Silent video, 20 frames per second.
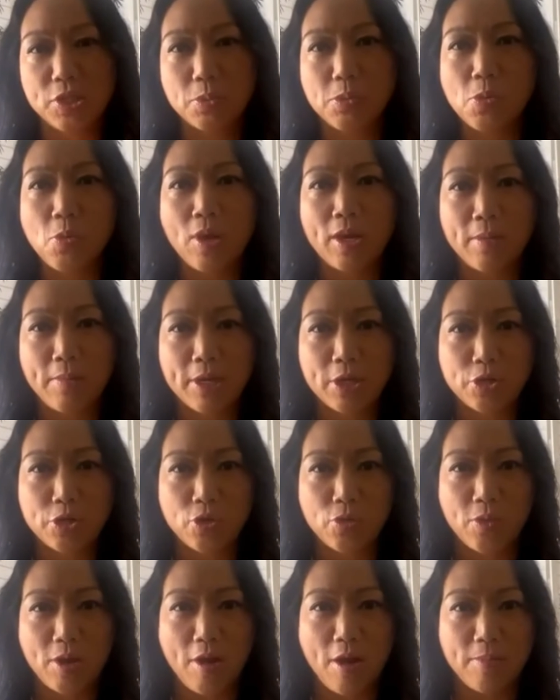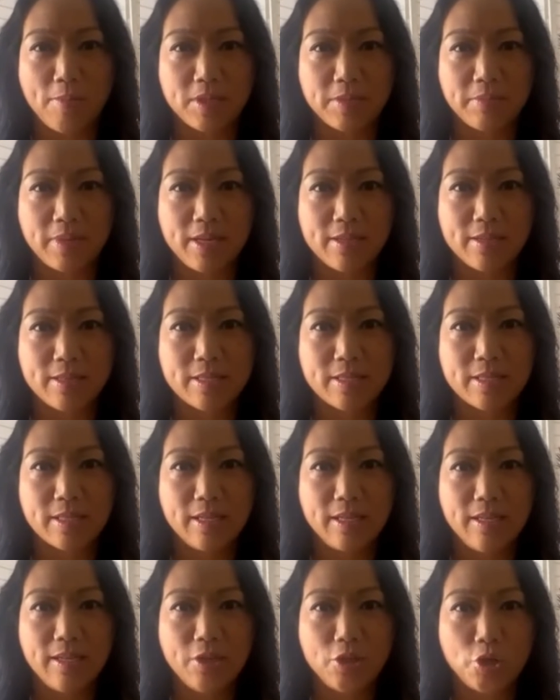So we want to make sure we optimize
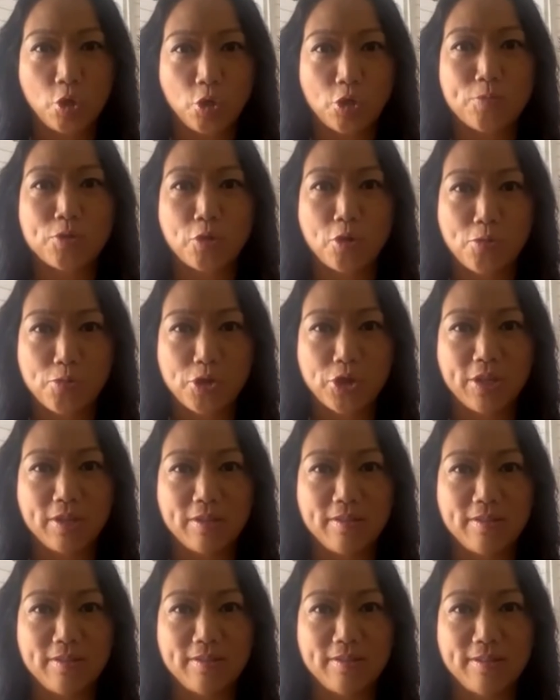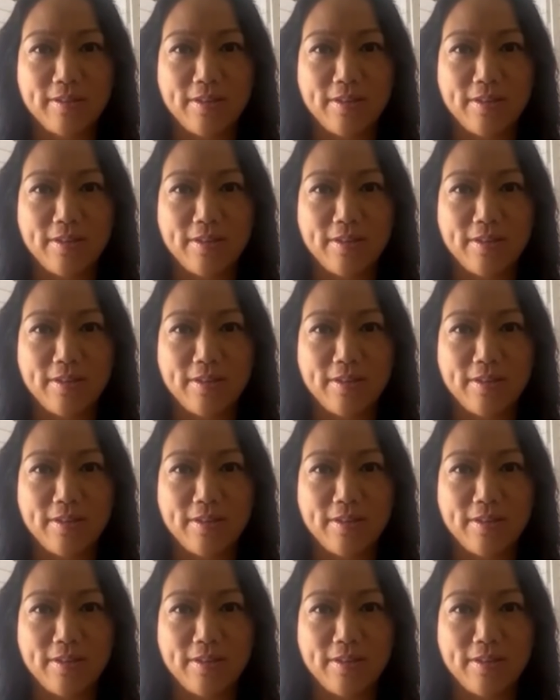your absorption